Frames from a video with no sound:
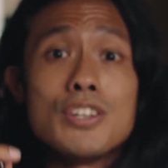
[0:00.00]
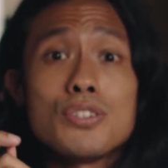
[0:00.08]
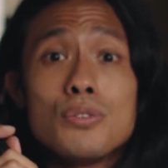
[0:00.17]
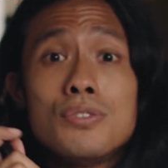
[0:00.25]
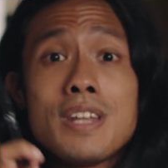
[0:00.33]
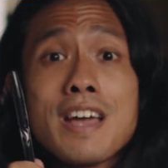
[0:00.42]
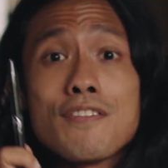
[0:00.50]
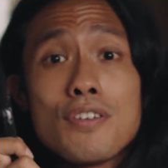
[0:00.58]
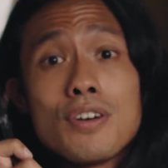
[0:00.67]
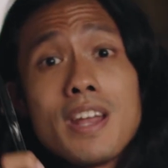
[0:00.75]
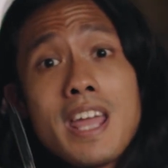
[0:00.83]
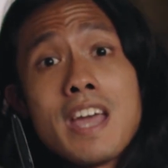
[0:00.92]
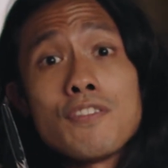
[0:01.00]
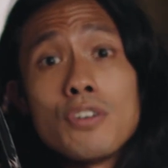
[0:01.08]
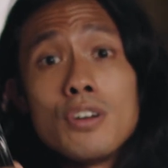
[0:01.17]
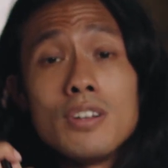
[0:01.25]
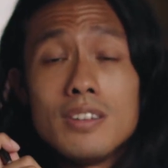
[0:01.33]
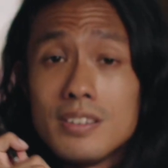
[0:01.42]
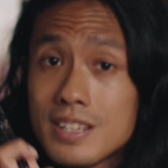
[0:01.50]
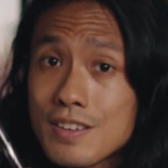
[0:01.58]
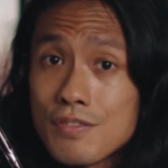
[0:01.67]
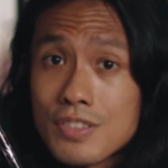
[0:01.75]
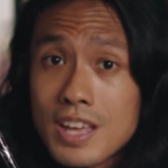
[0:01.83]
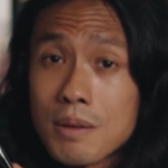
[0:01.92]
so never ever
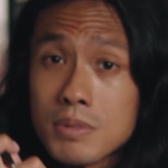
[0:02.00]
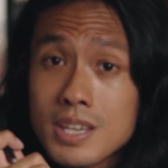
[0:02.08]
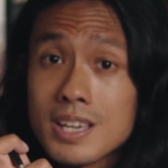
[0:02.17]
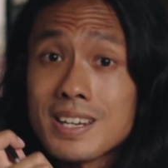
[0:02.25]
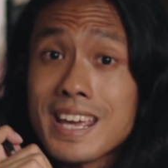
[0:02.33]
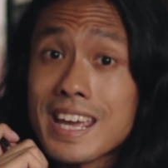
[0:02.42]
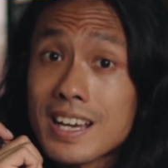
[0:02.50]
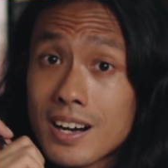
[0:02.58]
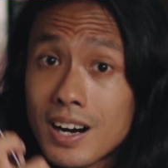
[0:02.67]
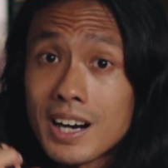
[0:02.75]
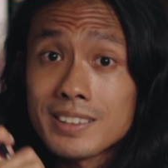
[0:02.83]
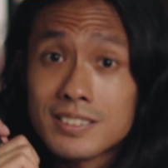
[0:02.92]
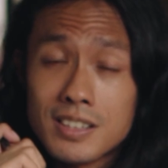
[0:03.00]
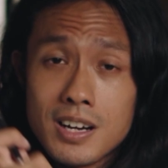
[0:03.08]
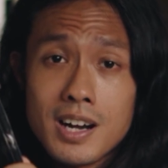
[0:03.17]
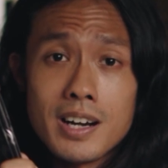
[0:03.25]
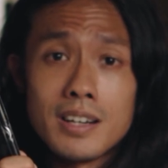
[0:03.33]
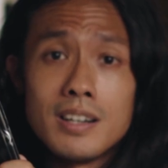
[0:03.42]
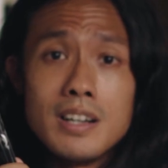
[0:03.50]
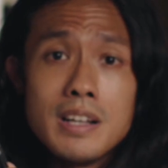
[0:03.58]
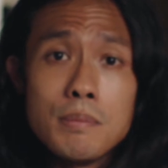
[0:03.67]
leave them in a hot car.